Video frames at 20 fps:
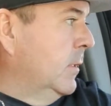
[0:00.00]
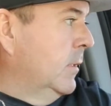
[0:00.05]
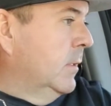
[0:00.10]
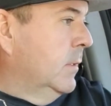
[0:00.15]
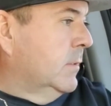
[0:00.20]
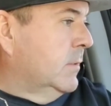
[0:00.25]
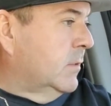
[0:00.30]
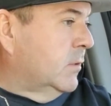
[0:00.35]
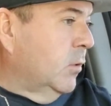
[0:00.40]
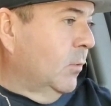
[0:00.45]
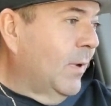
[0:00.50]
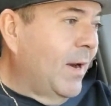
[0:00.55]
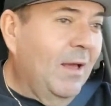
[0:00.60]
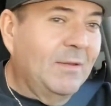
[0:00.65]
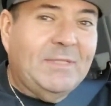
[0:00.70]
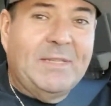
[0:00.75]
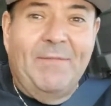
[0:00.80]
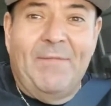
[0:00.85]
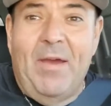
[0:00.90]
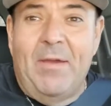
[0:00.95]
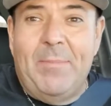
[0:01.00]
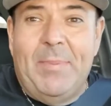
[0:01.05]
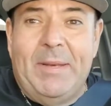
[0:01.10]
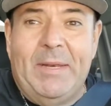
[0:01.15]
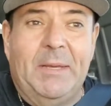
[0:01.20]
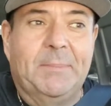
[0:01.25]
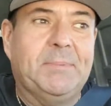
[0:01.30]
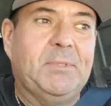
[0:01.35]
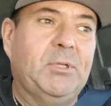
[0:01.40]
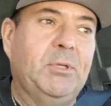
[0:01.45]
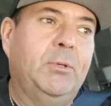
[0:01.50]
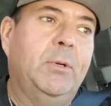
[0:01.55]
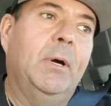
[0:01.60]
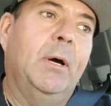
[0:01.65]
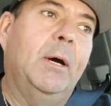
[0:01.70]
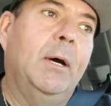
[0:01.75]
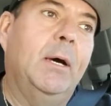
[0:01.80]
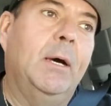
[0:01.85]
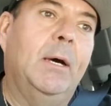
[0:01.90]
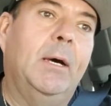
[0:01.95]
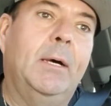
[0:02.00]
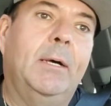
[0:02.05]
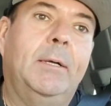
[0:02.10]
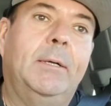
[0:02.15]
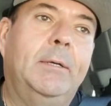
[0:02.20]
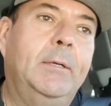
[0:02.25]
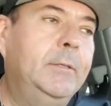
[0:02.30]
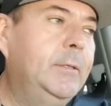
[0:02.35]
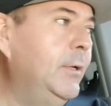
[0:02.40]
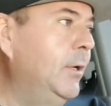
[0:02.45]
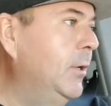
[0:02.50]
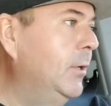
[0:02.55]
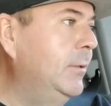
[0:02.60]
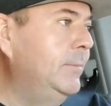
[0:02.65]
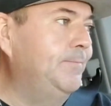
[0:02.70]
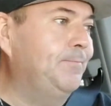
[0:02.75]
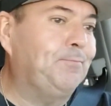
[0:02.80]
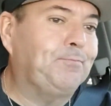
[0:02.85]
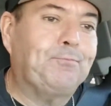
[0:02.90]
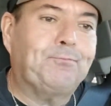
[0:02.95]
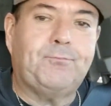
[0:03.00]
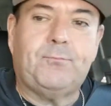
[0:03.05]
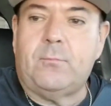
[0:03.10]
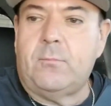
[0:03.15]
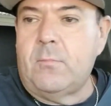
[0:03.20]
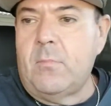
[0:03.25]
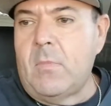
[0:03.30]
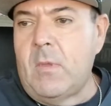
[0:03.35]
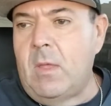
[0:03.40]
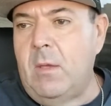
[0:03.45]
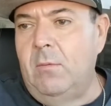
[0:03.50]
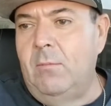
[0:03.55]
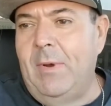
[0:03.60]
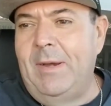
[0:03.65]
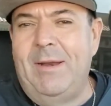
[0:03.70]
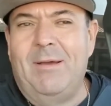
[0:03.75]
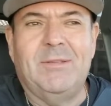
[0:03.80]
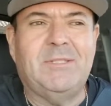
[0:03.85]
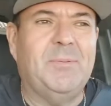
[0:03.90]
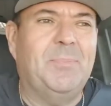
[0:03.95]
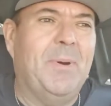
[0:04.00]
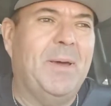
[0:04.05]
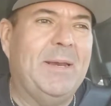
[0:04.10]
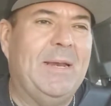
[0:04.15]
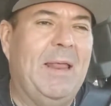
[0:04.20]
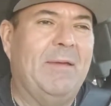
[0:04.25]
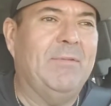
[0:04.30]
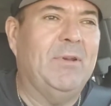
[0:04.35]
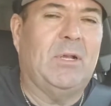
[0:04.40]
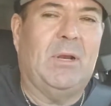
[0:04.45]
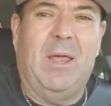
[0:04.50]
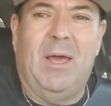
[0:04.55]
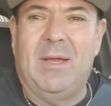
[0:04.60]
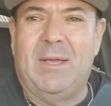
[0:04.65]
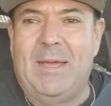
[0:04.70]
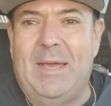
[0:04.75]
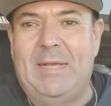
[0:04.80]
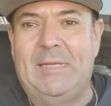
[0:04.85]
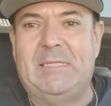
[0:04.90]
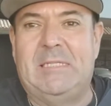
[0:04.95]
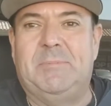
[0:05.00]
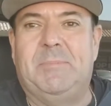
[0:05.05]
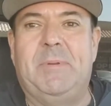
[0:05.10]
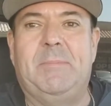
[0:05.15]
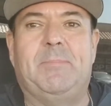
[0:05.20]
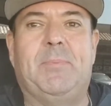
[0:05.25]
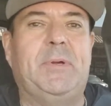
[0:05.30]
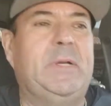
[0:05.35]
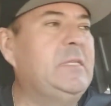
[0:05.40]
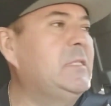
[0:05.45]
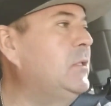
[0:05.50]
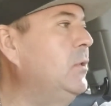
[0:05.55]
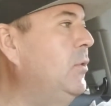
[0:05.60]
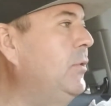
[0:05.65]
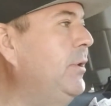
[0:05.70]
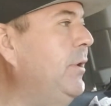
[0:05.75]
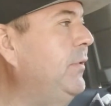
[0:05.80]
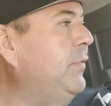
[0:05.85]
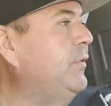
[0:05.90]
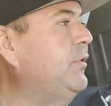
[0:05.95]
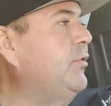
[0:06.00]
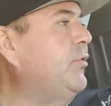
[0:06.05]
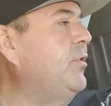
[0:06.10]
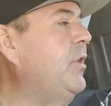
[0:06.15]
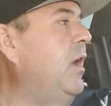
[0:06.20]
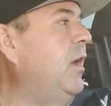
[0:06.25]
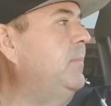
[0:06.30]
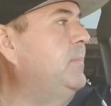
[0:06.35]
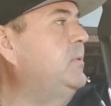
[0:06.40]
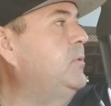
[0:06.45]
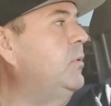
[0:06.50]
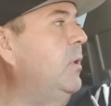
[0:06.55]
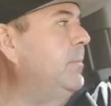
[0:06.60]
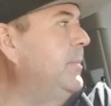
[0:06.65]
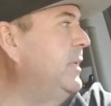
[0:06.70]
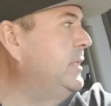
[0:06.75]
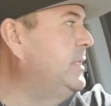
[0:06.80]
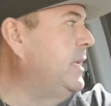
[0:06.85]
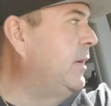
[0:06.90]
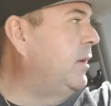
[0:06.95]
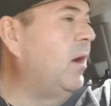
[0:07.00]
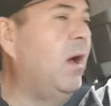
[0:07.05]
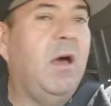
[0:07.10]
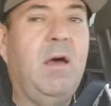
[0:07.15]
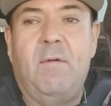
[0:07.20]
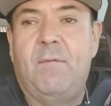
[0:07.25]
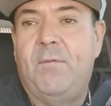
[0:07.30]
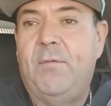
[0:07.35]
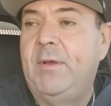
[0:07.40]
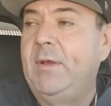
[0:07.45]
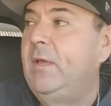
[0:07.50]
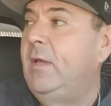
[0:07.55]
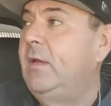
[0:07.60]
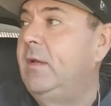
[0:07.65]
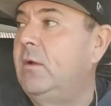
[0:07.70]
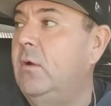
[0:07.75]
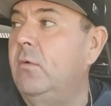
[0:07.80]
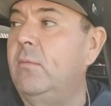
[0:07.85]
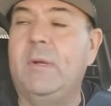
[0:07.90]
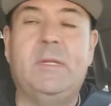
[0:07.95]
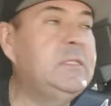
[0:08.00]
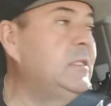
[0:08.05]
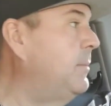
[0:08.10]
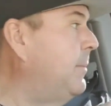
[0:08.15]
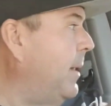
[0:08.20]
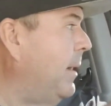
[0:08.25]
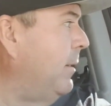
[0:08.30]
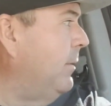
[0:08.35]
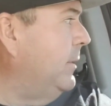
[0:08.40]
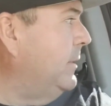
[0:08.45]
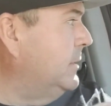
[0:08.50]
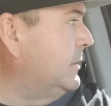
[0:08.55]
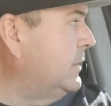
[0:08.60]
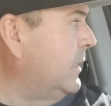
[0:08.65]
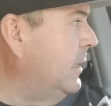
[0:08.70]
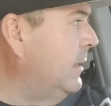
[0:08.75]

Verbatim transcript: So what else have I been up to? Uh, you know, right now it's about 11 o'clock, guys. It's been pretty slow here at the shop. So I'm going to take off and uh, go run some errands.